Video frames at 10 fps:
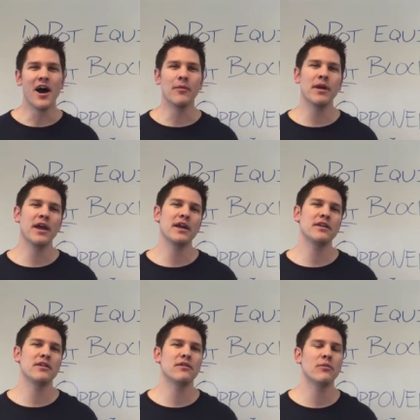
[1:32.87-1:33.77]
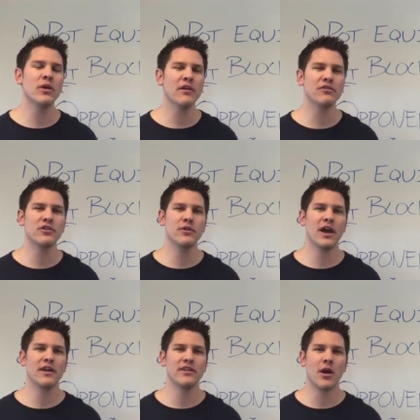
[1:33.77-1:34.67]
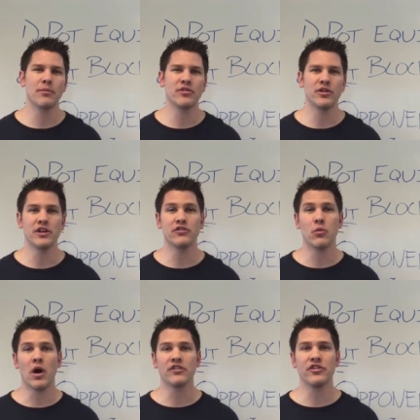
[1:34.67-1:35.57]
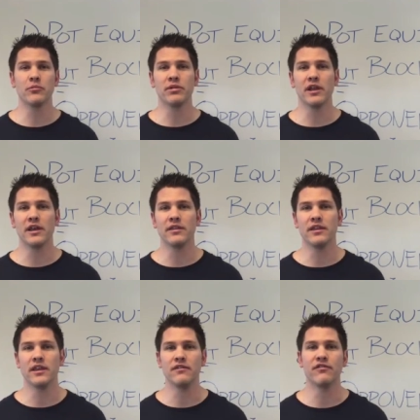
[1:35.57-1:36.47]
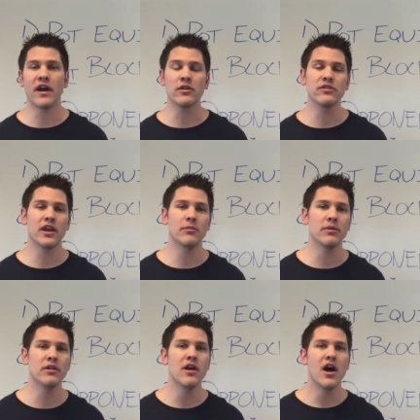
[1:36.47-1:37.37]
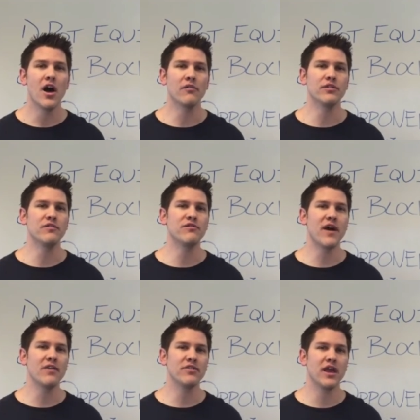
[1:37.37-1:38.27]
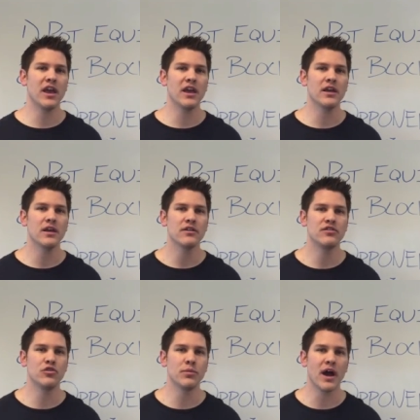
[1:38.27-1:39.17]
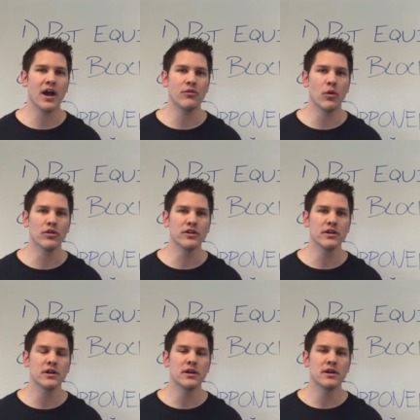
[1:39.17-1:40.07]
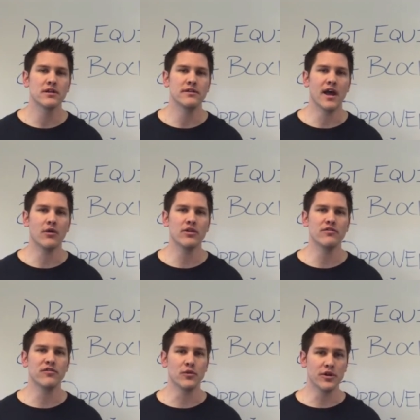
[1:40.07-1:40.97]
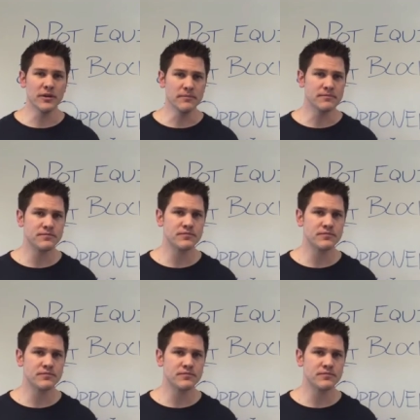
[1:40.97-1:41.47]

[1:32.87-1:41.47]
Um, and one afternoon I had the opportunity to watch him play the final table of the five K super high roller down in Florida.